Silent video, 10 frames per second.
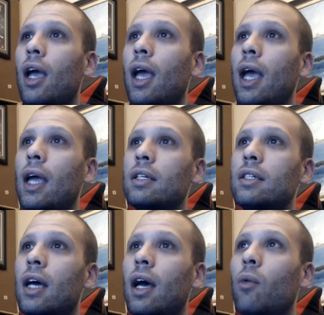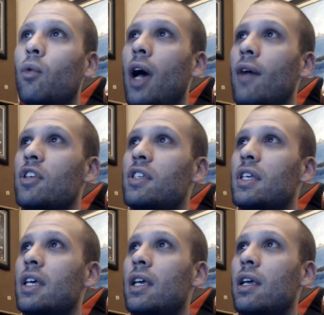and we'll have to
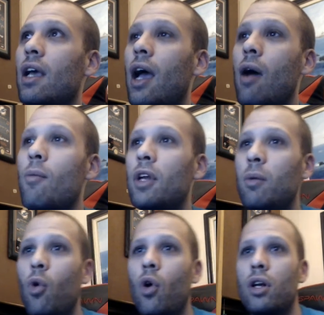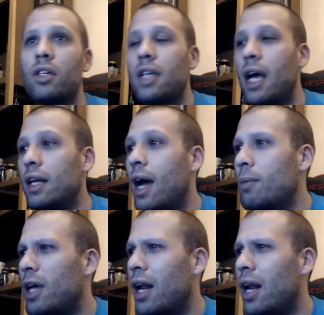see how many more decide to opt out.